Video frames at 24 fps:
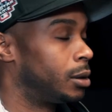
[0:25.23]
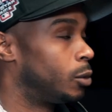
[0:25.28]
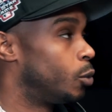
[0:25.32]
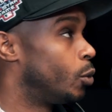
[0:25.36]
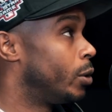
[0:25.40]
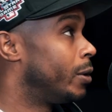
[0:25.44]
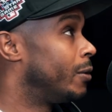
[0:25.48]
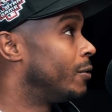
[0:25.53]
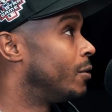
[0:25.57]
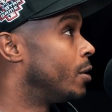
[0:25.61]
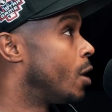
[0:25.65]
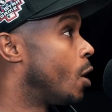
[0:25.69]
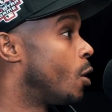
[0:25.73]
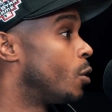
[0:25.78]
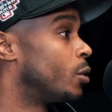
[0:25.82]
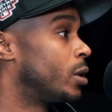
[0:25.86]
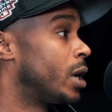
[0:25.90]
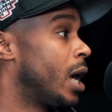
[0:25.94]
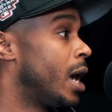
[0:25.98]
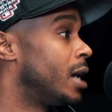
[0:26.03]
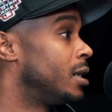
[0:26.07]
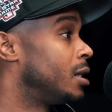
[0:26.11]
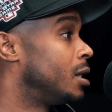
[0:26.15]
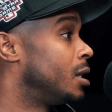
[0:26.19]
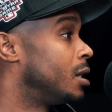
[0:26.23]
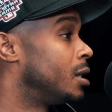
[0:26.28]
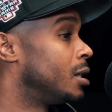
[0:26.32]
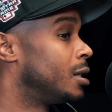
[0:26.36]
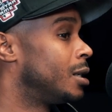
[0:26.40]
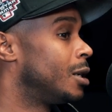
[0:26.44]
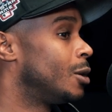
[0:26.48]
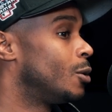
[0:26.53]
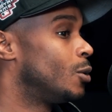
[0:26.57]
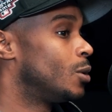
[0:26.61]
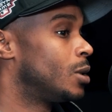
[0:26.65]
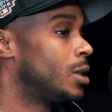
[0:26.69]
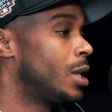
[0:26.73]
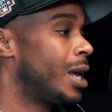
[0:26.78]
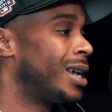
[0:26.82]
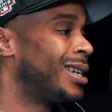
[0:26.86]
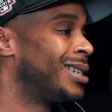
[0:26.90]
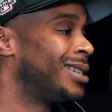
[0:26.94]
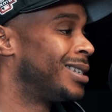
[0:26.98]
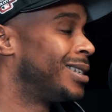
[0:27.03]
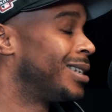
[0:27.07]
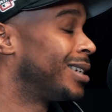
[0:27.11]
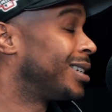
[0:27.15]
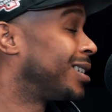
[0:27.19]
we've known Casey since he was
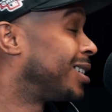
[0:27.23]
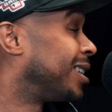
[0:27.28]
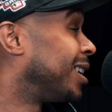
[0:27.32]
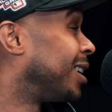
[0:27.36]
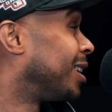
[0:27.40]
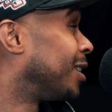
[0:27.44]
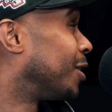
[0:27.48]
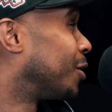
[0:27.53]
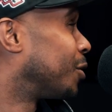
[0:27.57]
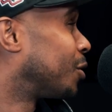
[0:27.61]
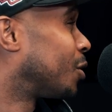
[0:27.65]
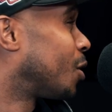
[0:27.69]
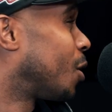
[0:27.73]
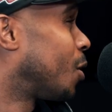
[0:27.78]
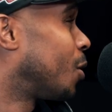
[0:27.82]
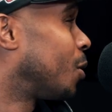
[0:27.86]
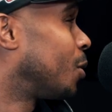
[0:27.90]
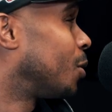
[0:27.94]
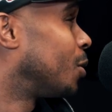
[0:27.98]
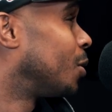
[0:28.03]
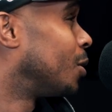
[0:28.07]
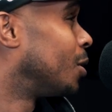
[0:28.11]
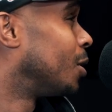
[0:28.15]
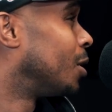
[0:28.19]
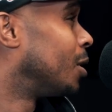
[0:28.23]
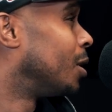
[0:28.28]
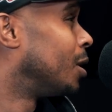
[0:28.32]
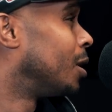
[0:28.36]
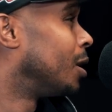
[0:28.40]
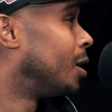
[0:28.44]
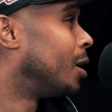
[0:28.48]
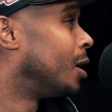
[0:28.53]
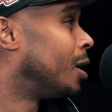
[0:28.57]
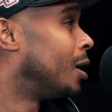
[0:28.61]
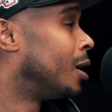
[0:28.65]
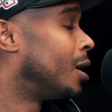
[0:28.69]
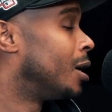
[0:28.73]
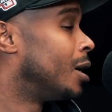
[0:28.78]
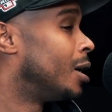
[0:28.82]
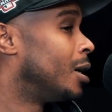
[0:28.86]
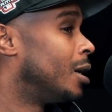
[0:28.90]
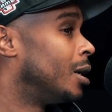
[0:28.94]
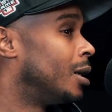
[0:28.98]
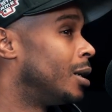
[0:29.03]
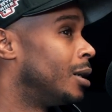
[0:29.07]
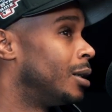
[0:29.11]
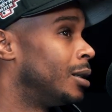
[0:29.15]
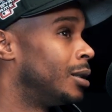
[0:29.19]
like 16 years old. Wow. Yeah.
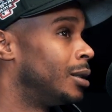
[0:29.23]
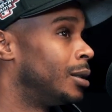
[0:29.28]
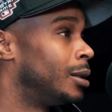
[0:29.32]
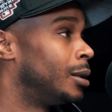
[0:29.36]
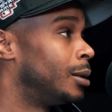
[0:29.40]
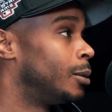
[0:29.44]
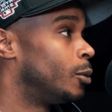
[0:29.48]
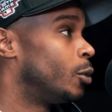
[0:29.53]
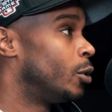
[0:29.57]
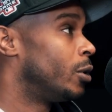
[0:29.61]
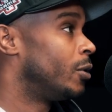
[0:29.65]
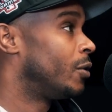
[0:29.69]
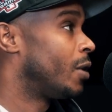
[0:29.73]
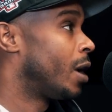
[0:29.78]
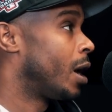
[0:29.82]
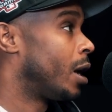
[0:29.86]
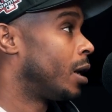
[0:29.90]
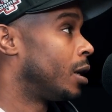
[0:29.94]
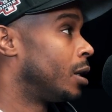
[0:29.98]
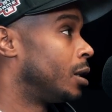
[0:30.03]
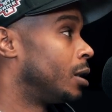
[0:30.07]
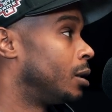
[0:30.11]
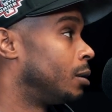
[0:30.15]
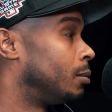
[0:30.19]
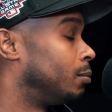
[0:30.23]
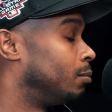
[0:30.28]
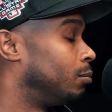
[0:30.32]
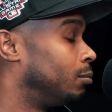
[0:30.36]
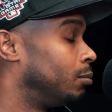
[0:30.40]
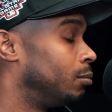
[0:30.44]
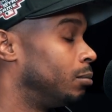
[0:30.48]
Um, we've had a,